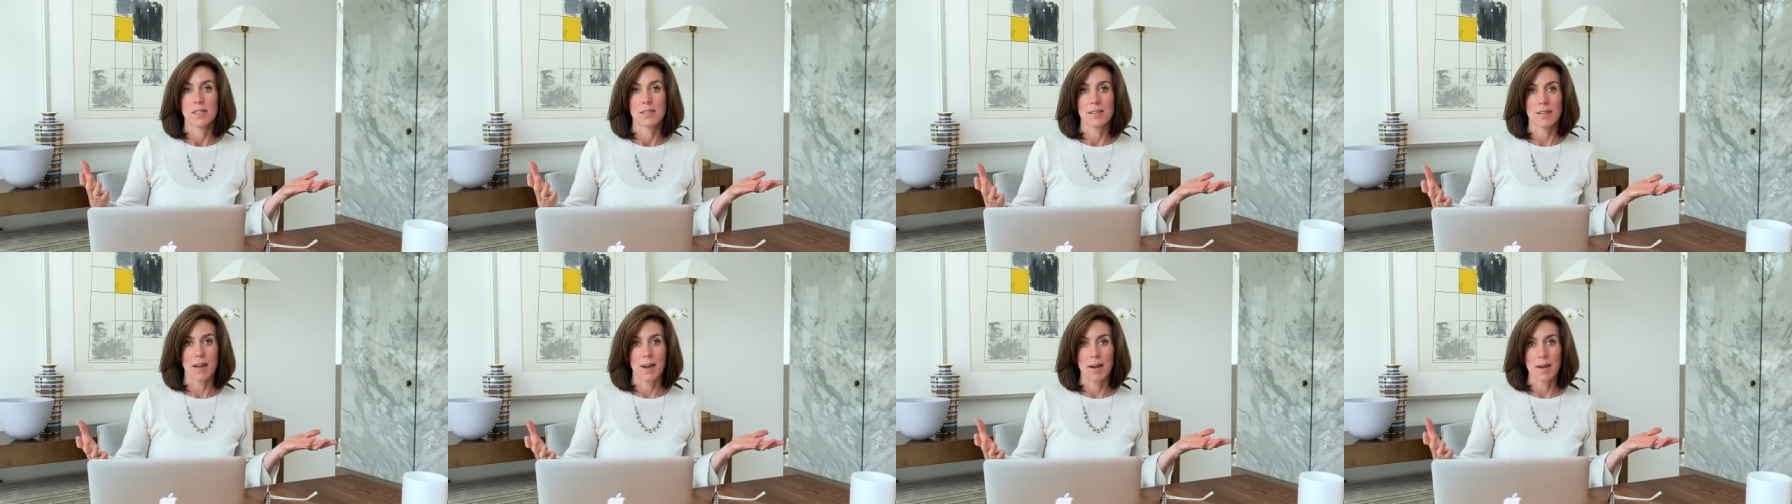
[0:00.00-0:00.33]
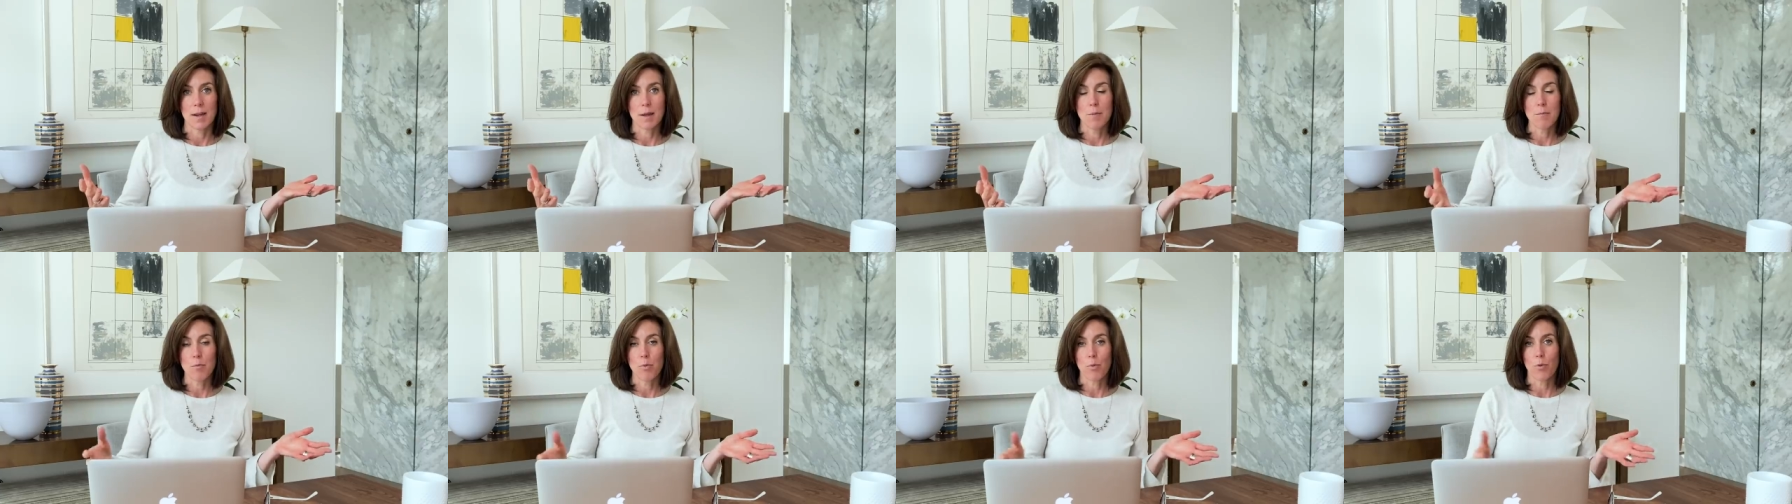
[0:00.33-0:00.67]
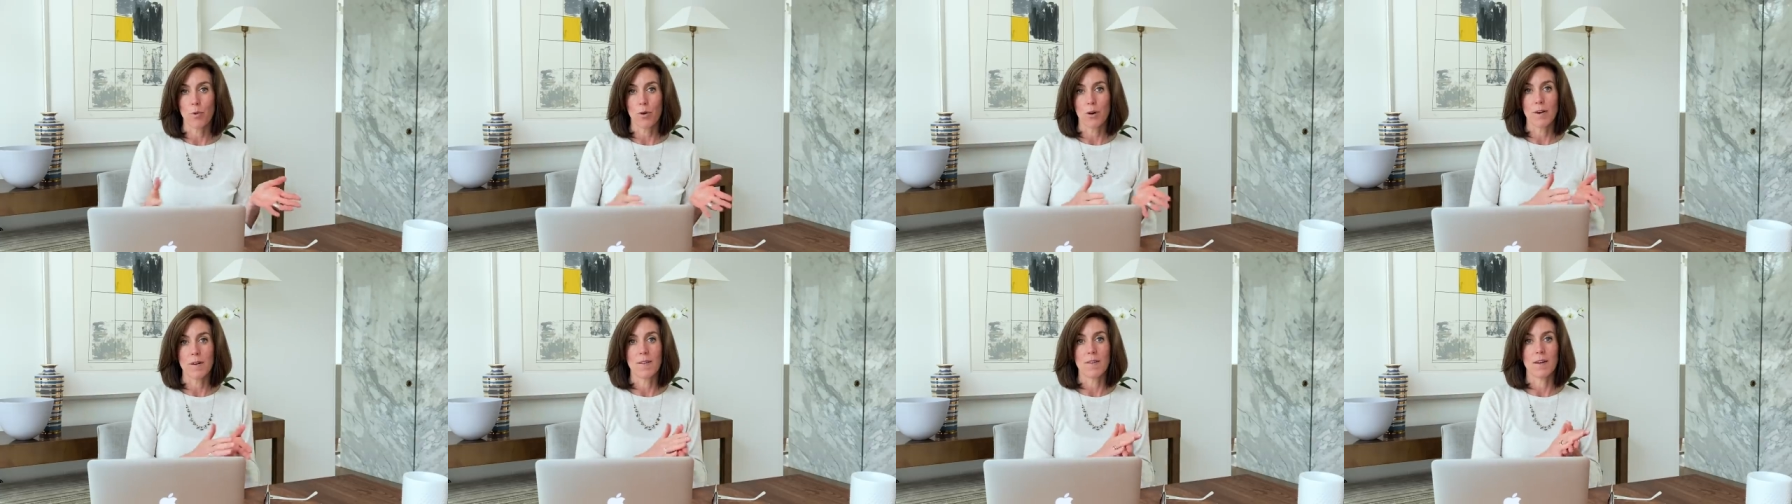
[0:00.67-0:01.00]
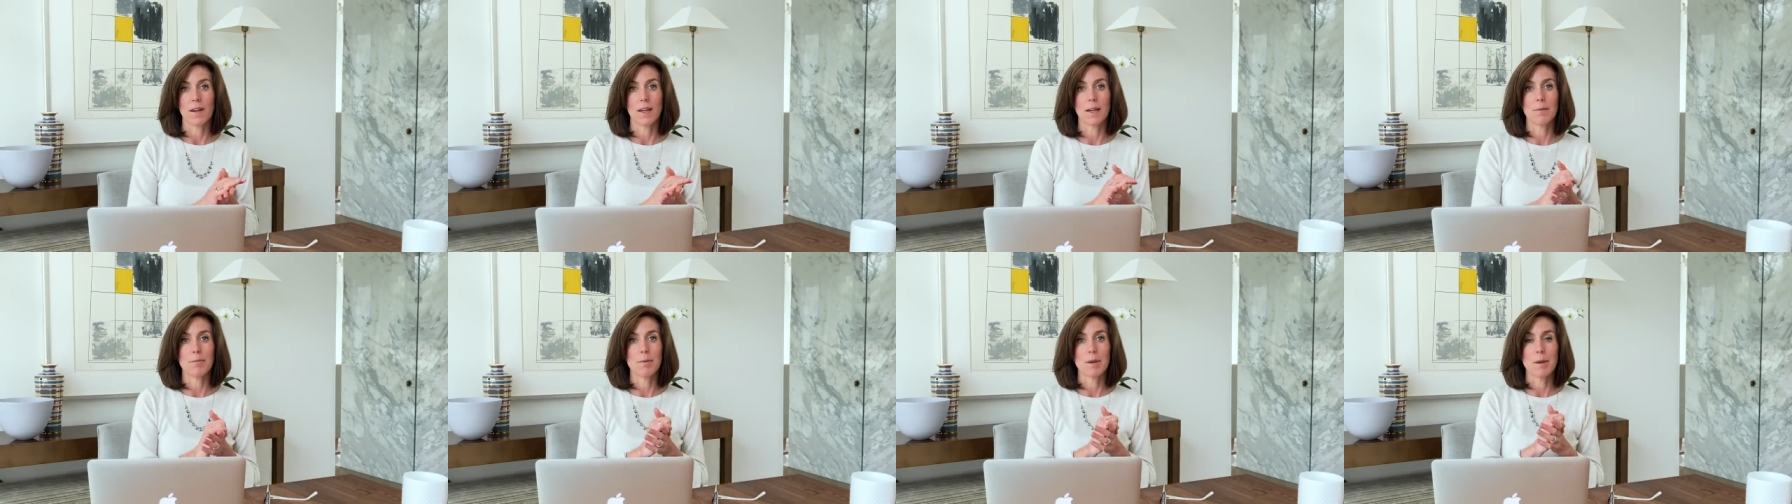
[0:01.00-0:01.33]
siding board
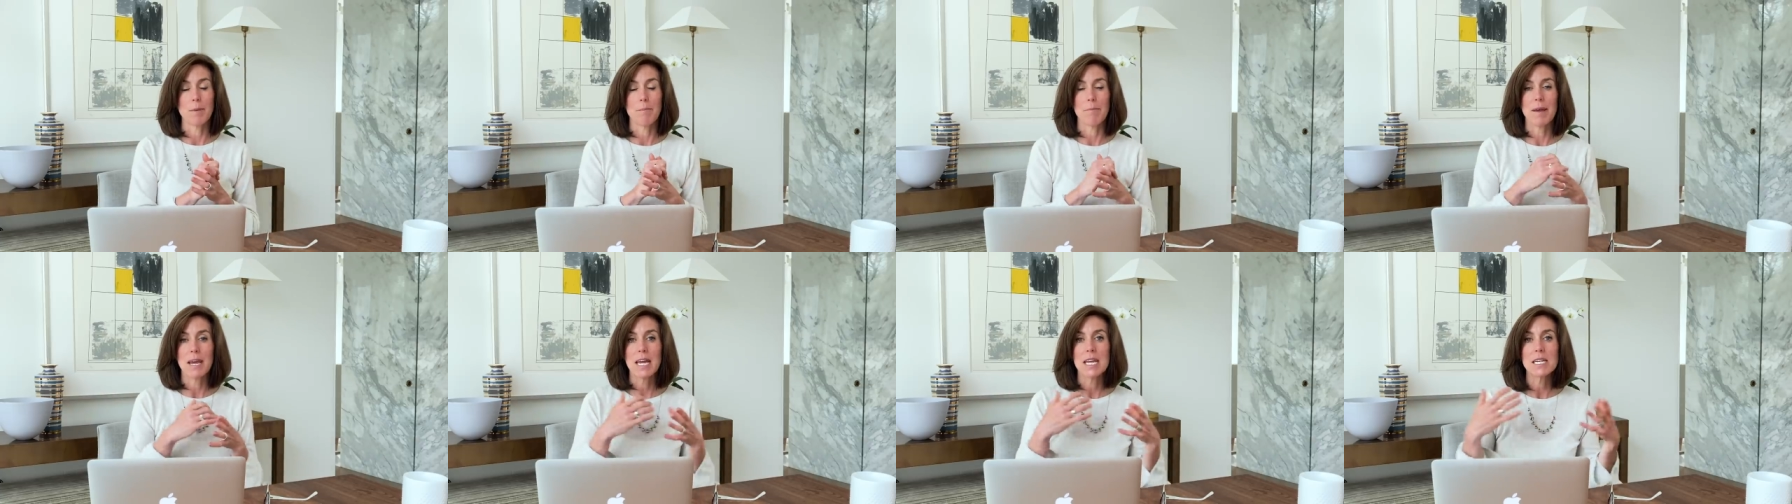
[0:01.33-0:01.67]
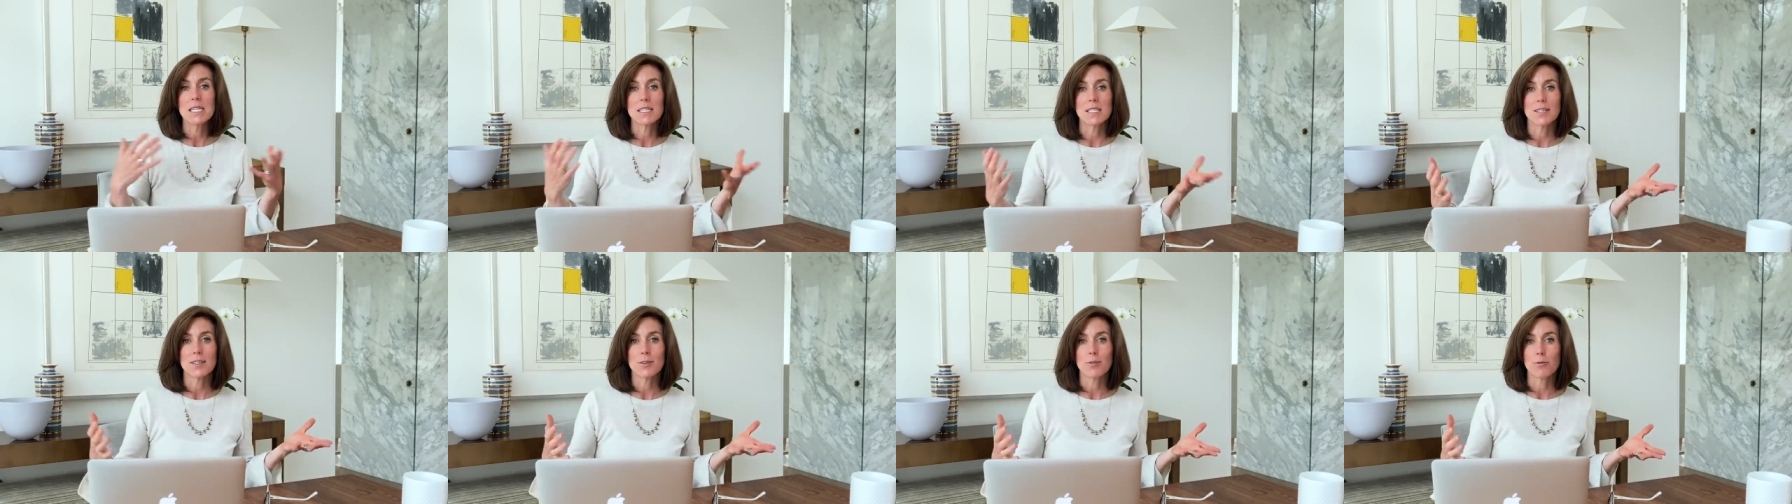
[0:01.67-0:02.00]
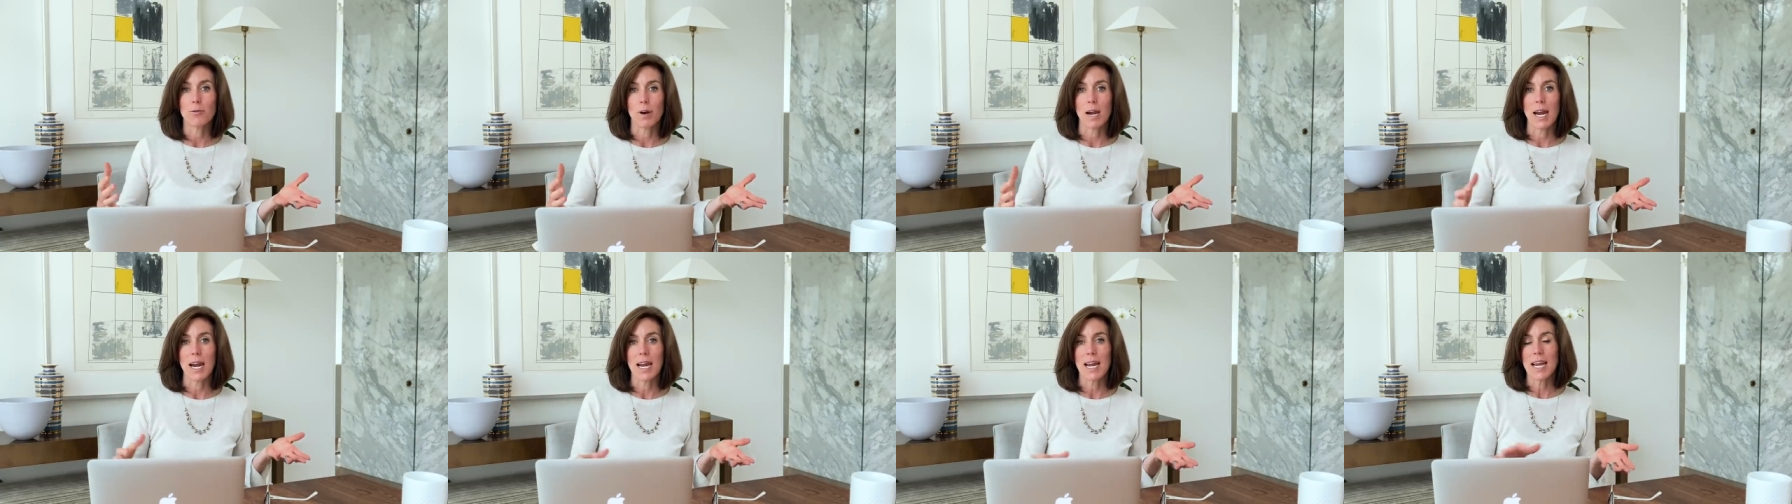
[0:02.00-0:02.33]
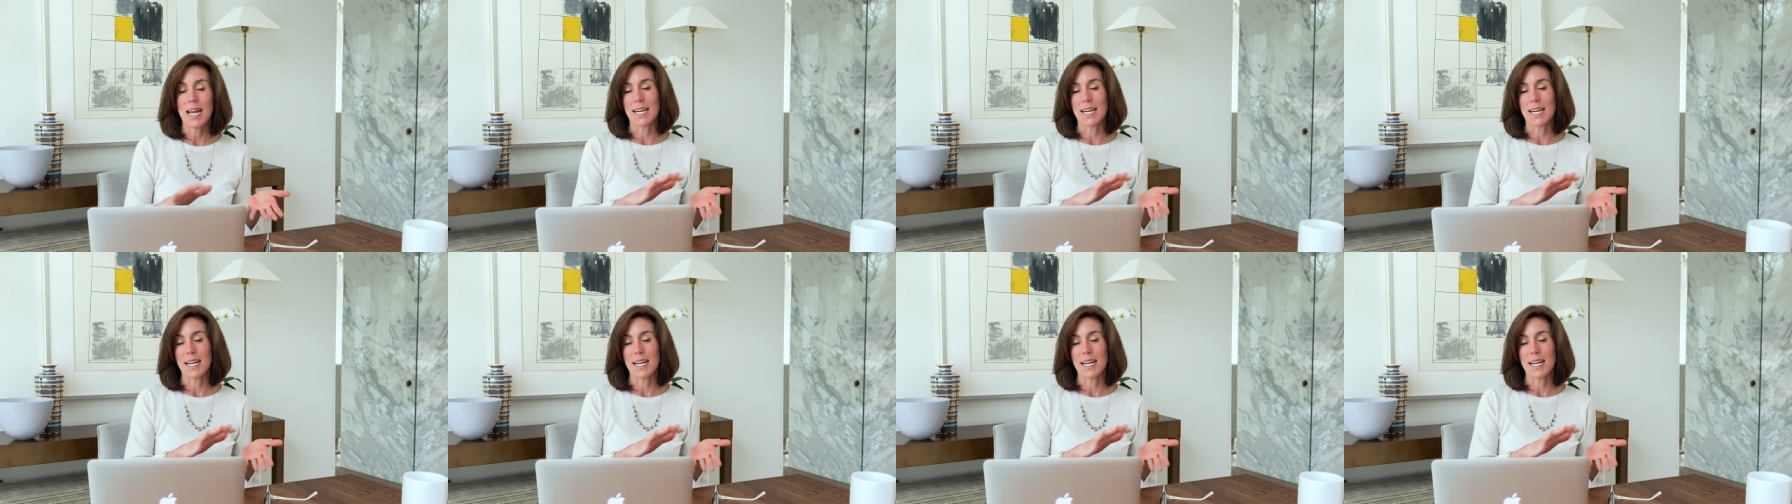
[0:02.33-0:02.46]
that had been painted gray,